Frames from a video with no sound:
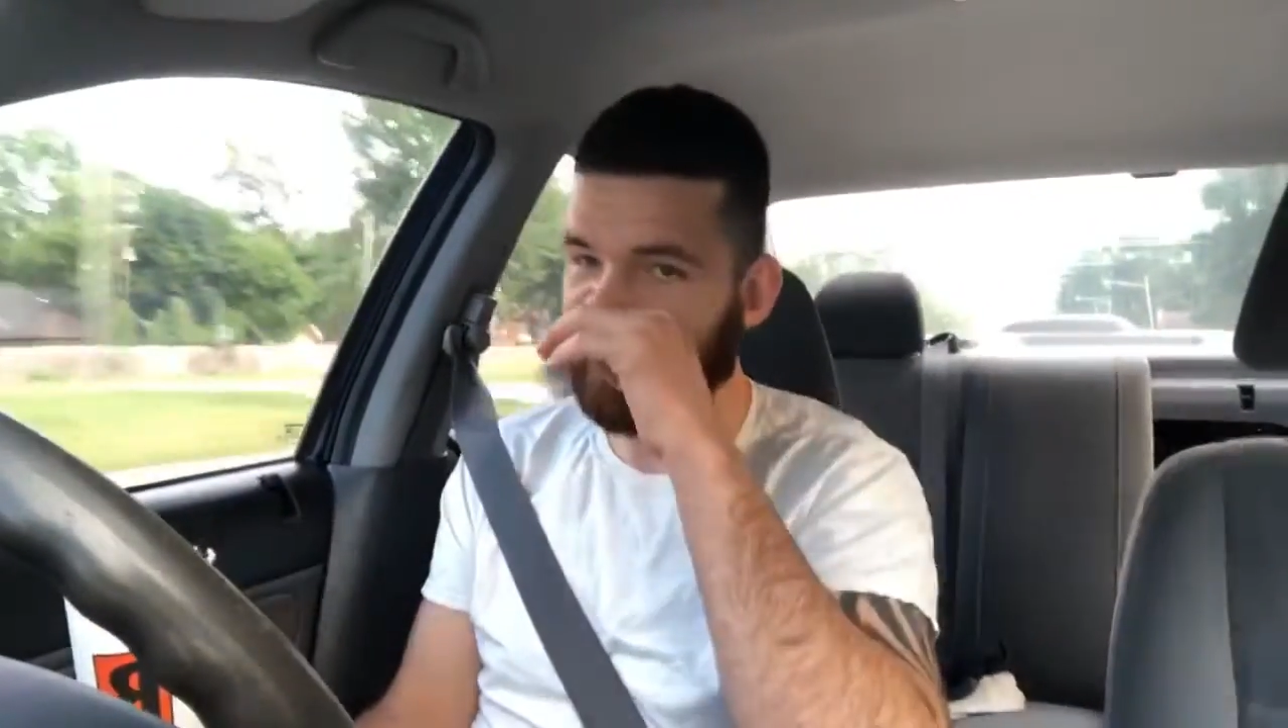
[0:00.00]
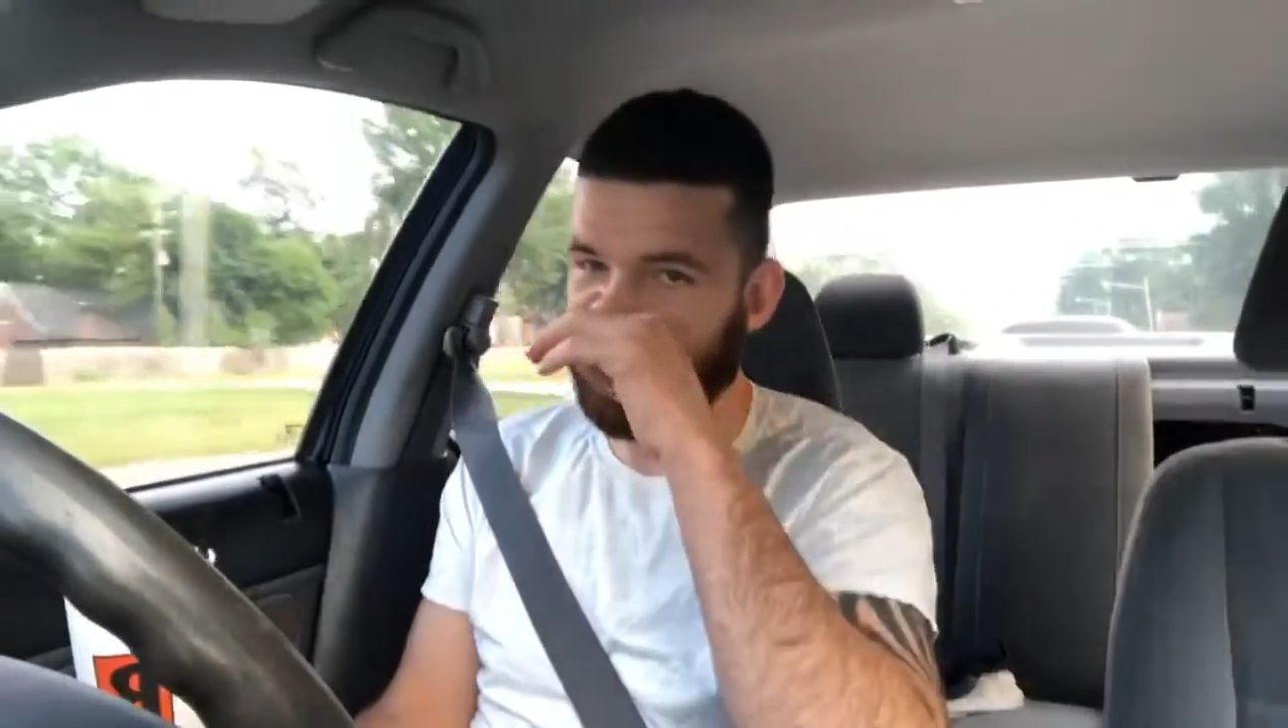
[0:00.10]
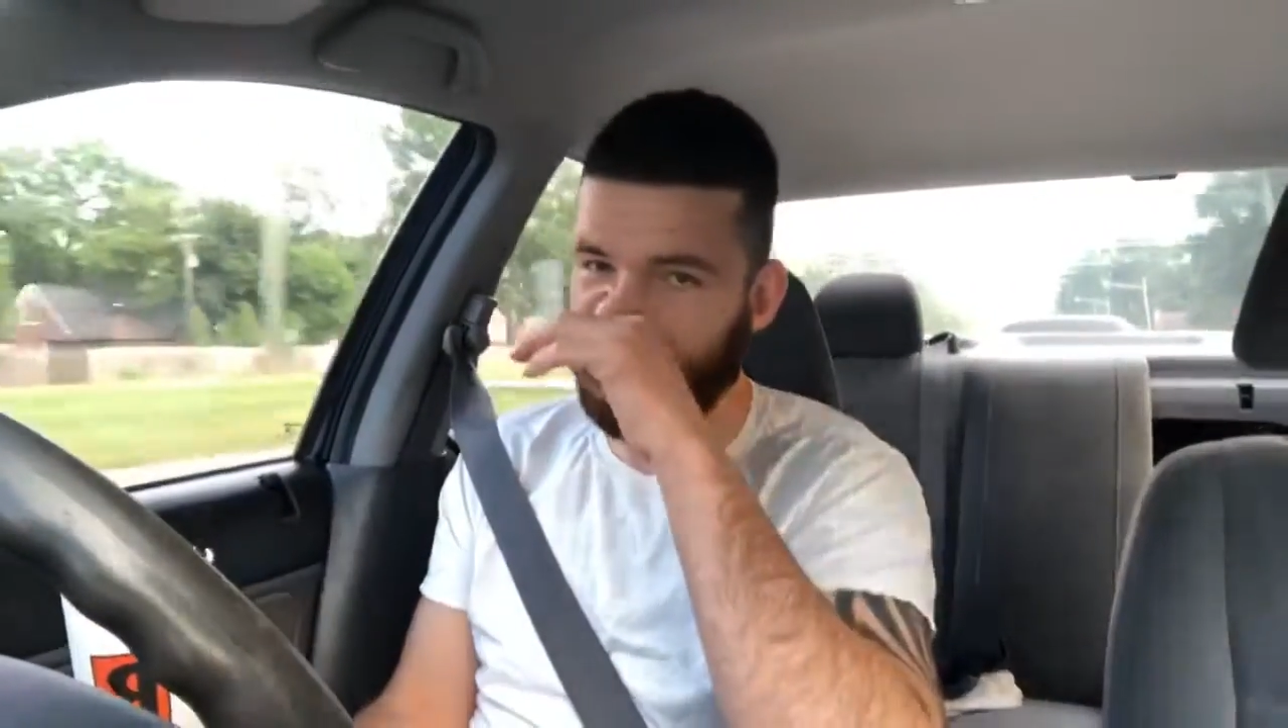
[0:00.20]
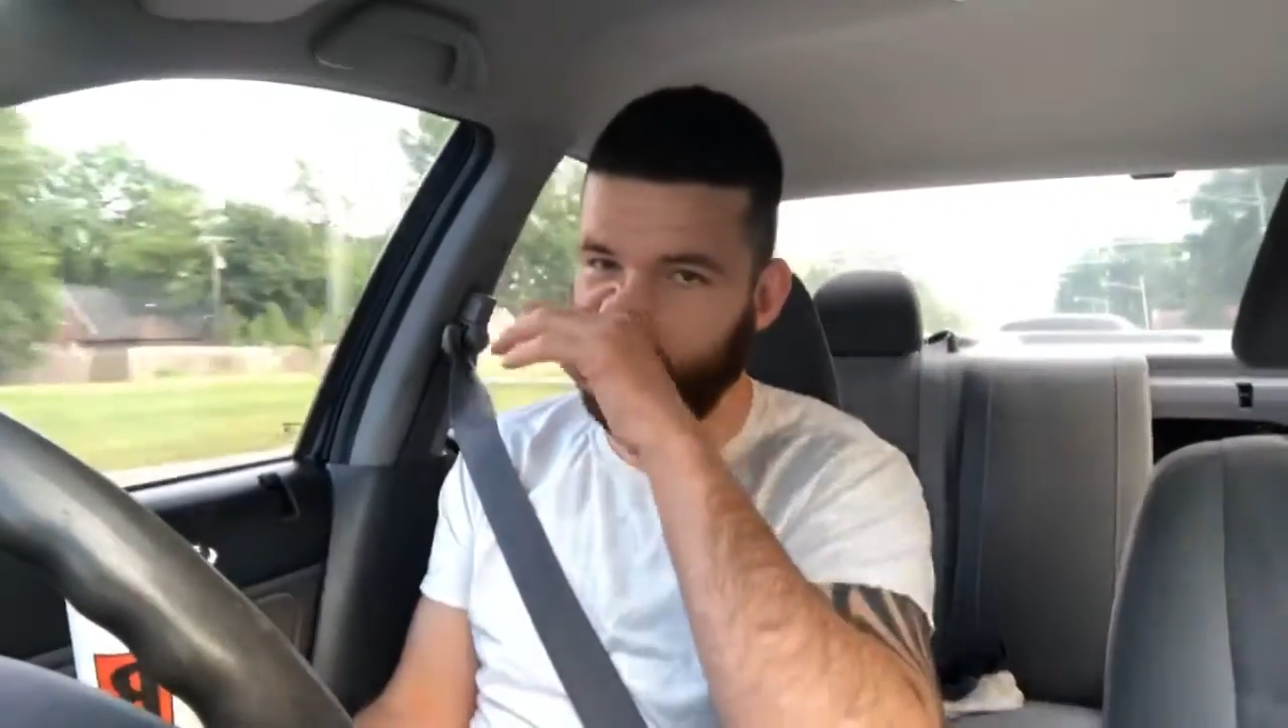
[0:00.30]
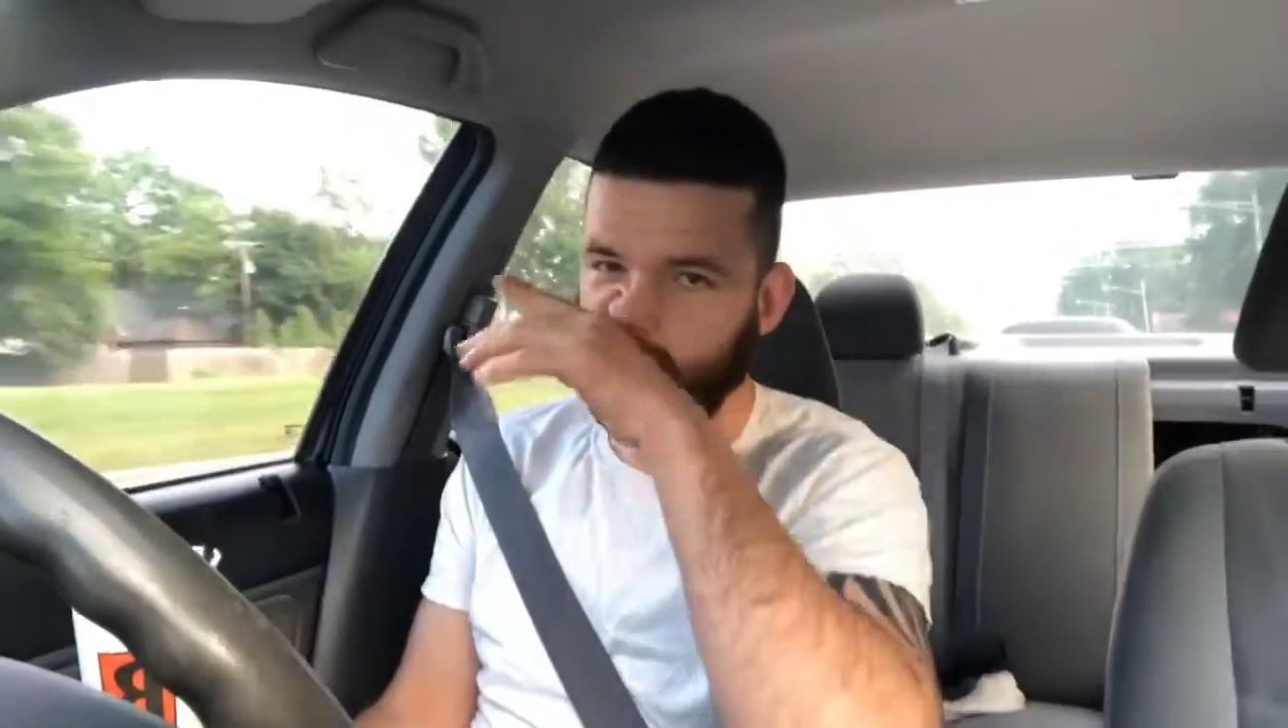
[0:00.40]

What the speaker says: didn't get